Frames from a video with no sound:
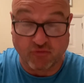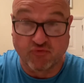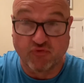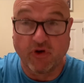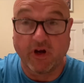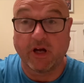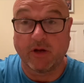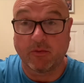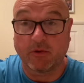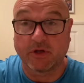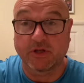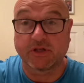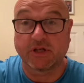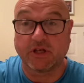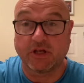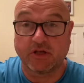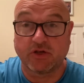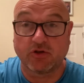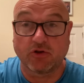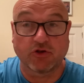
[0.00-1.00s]
really want to
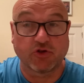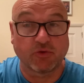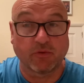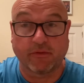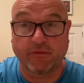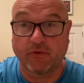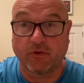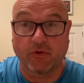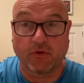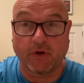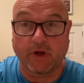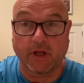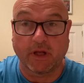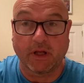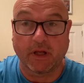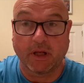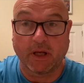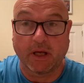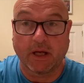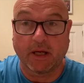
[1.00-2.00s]
see Joshua Fury,
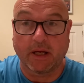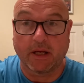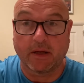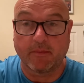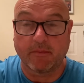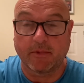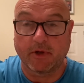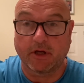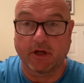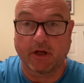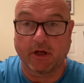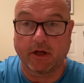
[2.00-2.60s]
and